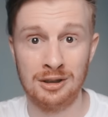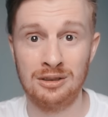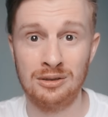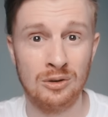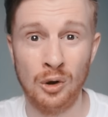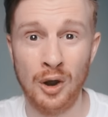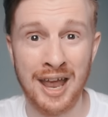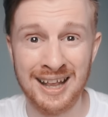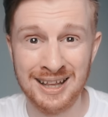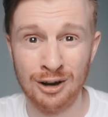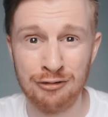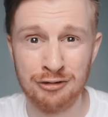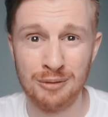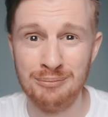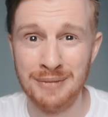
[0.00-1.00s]
Do any
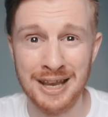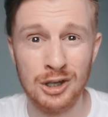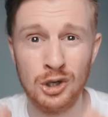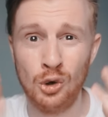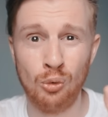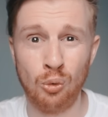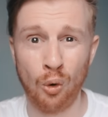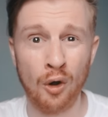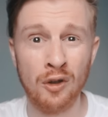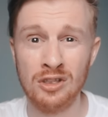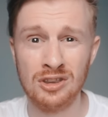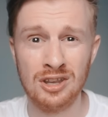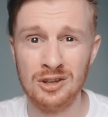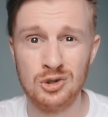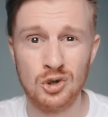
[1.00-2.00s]
of them make you want
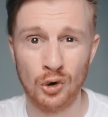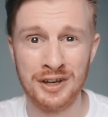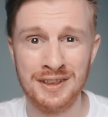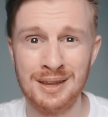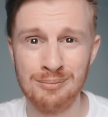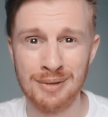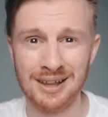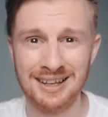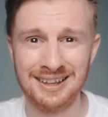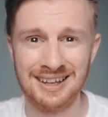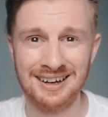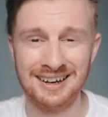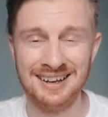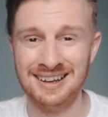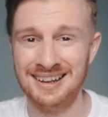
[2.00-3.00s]
to join the
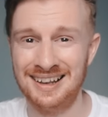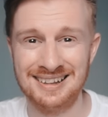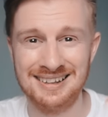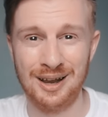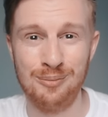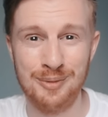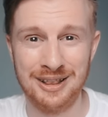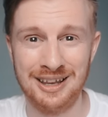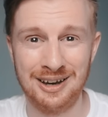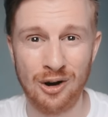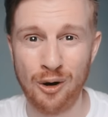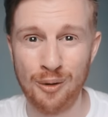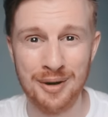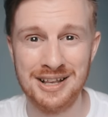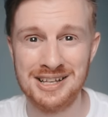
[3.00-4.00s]
military? Tell me in the
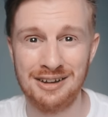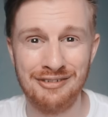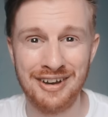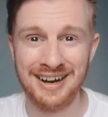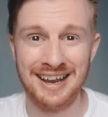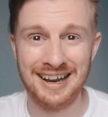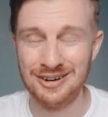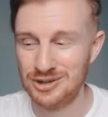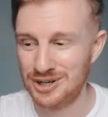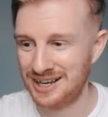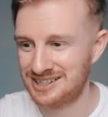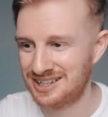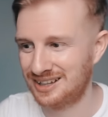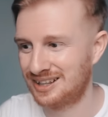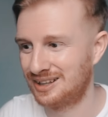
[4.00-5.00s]
comments, I'm very
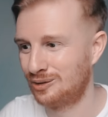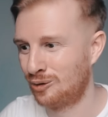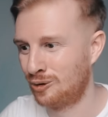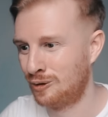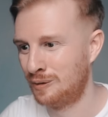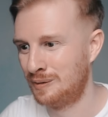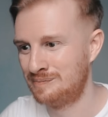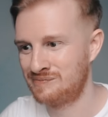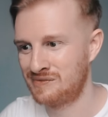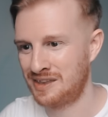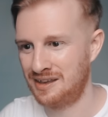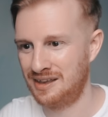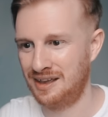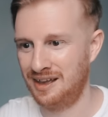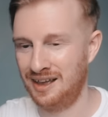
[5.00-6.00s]
interested to know.
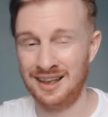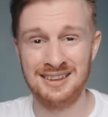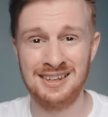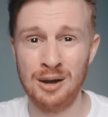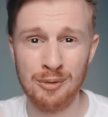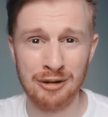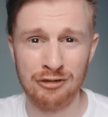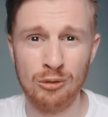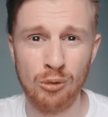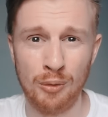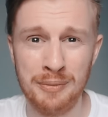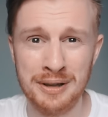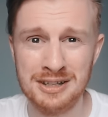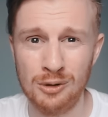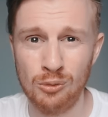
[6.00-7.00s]
And tell me if you want
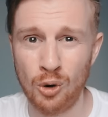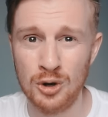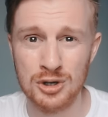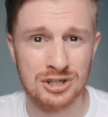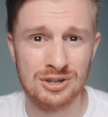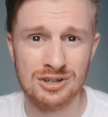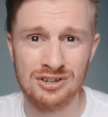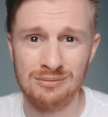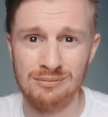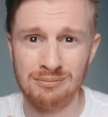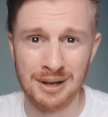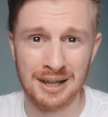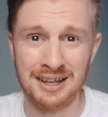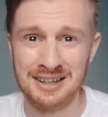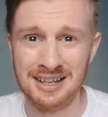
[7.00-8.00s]
me to watch
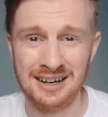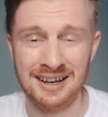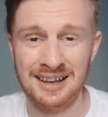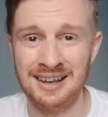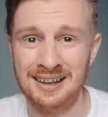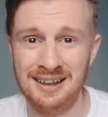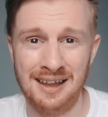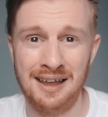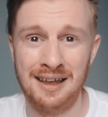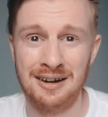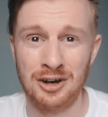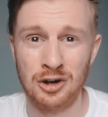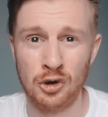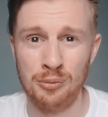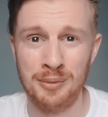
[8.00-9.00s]
military
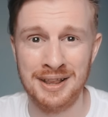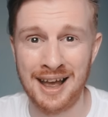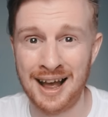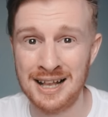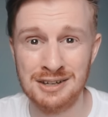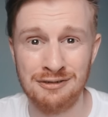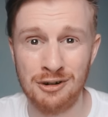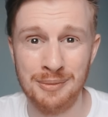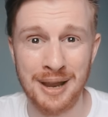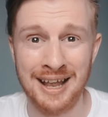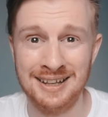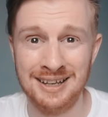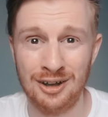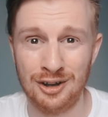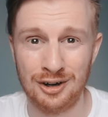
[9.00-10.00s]
recruitment ads from
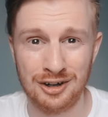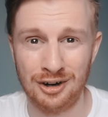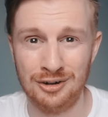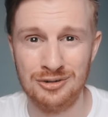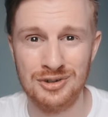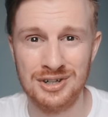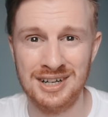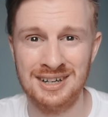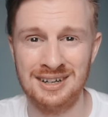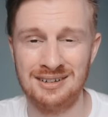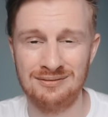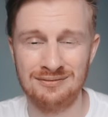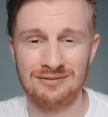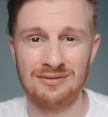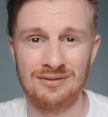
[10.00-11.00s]
any other country.
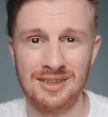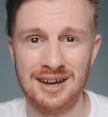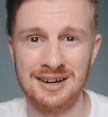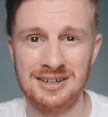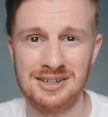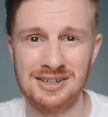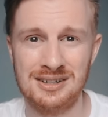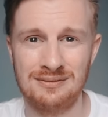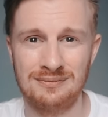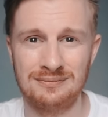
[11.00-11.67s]
Thanks.